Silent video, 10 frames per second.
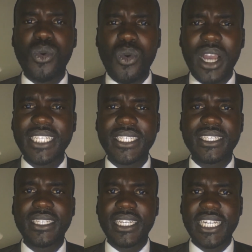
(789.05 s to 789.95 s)
quite
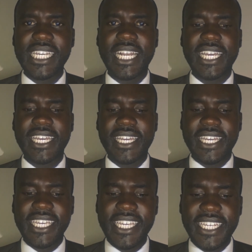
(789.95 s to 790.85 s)
clearly
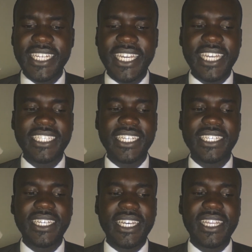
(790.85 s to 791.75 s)
indicated